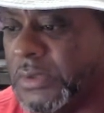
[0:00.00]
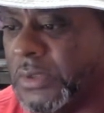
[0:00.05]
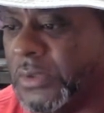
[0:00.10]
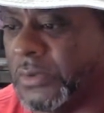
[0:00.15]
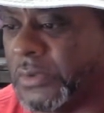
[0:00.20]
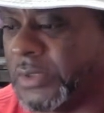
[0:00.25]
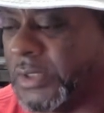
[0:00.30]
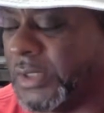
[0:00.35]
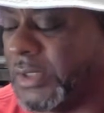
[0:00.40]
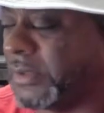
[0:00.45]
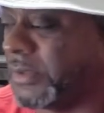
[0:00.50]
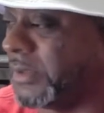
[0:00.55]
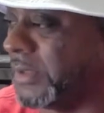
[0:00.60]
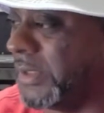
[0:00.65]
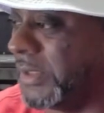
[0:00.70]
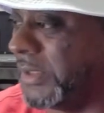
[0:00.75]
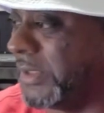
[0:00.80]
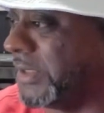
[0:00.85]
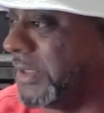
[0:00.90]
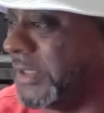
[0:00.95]
Okay,
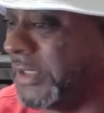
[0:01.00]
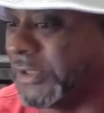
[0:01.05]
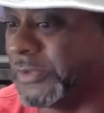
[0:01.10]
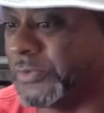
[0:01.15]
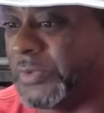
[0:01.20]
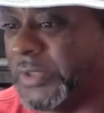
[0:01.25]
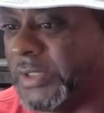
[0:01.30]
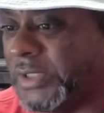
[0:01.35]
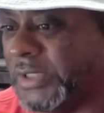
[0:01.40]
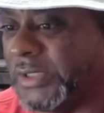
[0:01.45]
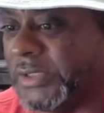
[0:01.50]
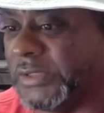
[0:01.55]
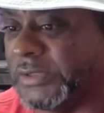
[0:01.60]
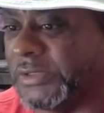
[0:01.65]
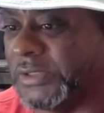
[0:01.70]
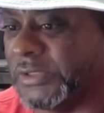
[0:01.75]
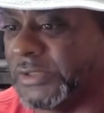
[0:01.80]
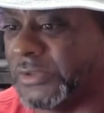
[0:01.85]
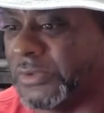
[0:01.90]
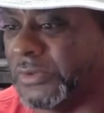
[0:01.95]
and it is what it
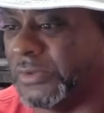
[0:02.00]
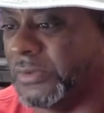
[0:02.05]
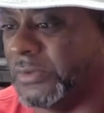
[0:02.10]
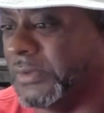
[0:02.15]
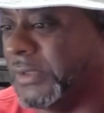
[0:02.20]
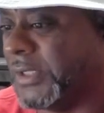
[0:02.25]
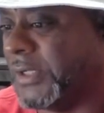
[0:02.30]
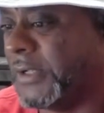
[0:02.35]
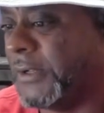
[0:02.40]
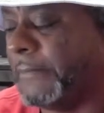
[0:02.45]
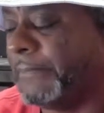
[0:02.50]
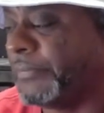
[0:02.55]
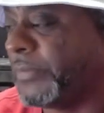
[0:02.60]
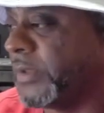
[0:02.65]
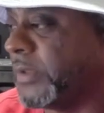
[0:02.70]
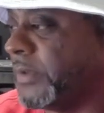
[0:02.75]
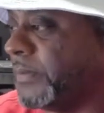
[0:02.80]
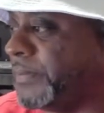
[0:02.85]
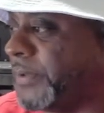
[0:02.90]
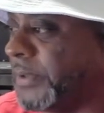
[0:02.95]
is. So
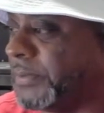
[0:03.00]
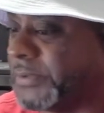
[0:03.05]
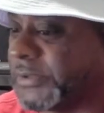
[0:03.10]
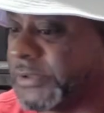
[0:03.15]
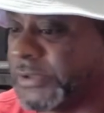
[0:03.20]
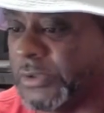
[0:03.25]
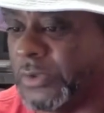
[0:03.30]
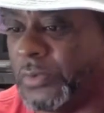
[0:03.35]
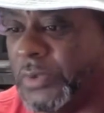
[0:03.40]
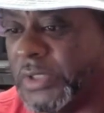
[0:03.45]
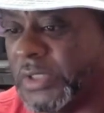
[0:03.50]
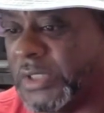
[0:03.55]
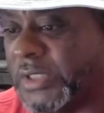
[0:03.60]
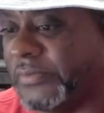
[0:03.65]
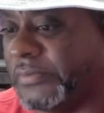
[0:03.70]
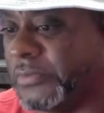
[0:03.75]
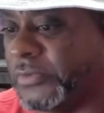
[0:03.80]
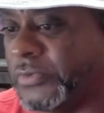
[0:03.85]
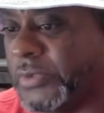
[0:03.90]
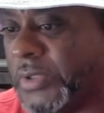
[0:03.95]
people still don't want to
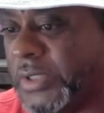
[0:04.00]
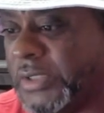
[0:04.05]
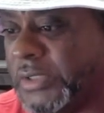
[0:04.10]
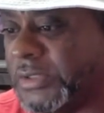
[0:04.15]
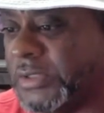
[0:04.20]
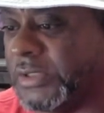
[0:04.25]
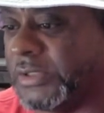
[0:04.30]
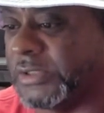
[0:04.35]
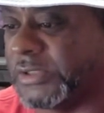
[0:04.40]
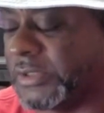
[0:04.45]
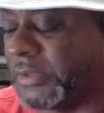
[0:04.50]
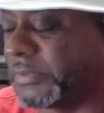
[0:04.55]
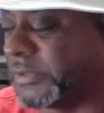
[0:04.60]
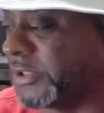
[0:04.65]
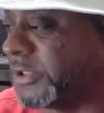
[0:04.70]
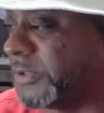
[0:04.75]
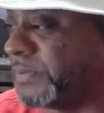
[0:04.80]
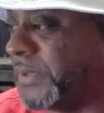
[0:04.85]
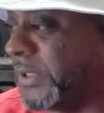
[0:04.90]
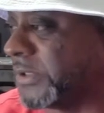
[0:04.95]
give him credit. There's something
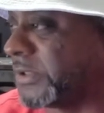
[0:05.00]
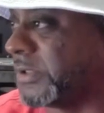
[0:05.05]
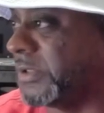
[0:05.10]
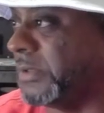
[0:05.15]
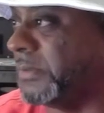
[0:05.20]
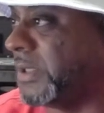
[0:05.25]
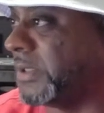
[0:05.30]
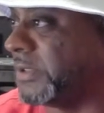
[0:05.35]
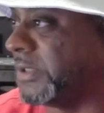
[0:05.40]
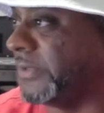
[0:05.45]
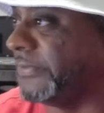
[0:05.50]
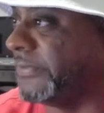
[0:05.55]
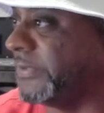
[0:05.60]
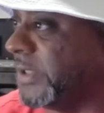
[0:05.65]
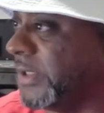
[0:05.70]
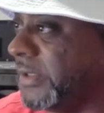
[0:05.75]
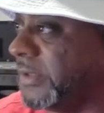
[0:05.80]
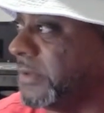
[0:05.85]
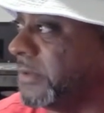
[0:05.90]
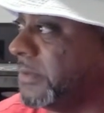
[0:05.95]
special about Devin
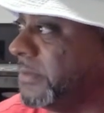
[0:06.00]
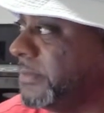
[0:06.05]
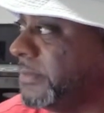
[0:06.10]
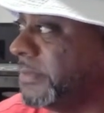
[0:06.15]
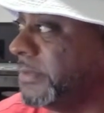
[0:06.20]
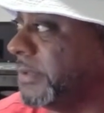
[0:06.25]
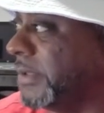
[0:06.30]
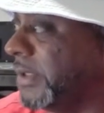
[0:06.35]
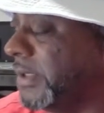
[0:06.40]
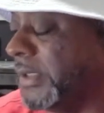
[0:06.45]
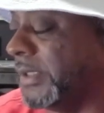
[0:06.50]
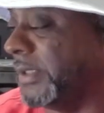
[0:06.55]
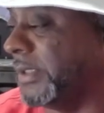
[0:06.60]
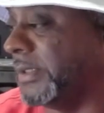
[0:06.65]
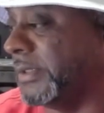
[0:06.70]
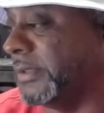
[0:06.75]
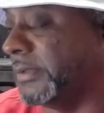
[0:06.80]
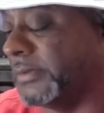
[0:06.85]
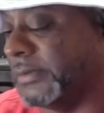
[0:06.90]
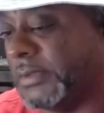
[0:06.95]
Haney,
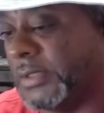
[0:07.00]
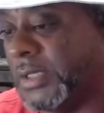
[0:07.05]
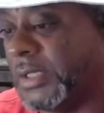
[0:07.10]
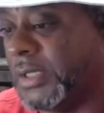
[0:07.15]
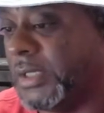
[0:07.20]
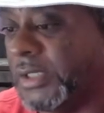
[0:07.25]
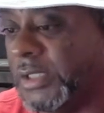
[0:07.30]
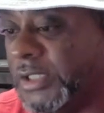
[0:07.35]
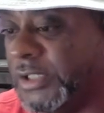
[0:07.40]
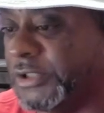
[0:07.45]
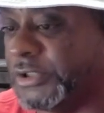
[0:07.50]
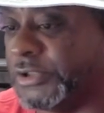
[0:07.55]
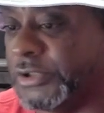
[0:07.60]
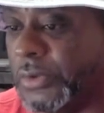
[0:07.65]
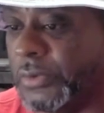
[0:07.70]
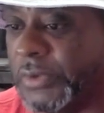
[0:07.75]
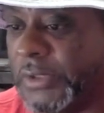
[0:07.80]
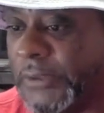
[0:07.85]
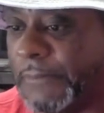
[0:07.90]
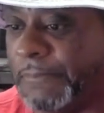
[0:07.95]
and he's
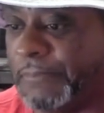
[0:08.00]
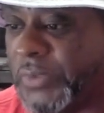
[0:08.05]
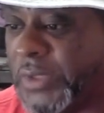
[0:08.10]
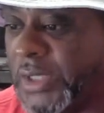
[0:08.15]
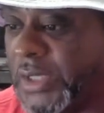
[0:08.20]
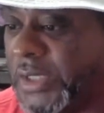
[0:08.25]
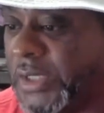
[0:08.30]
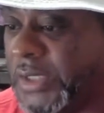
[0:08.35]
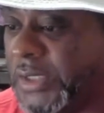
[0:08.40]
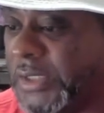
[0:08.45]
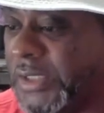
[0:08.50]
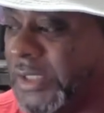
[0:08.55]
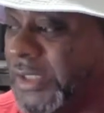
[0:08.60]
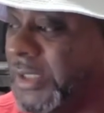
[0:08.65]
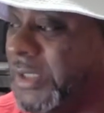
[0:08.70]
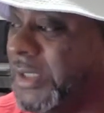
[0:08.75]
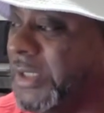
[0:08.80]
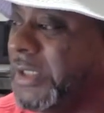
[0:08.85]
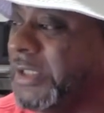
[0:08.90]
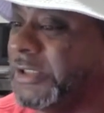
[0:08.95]
shown it, and
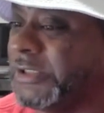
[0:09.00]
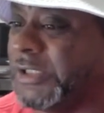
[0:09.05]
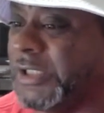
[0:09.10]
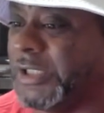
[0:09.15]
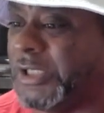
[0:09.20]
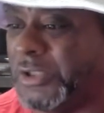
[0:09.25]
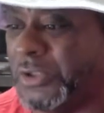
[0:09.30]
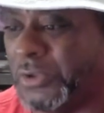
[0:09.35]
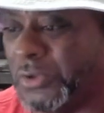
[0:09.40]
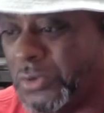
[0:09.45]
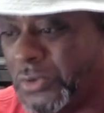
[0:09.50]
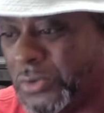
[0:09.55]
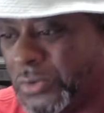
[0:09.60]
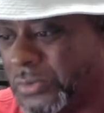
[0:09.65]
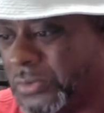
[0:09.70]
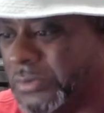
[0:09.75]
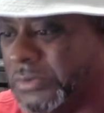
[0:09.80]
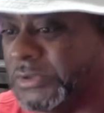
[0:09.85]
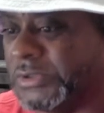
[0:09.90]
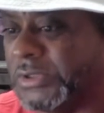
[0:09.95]
he is
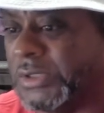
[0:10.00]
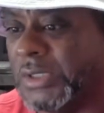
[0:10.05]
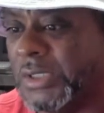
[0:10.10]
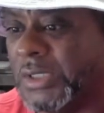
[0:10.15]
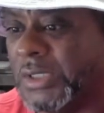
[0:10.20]
huge.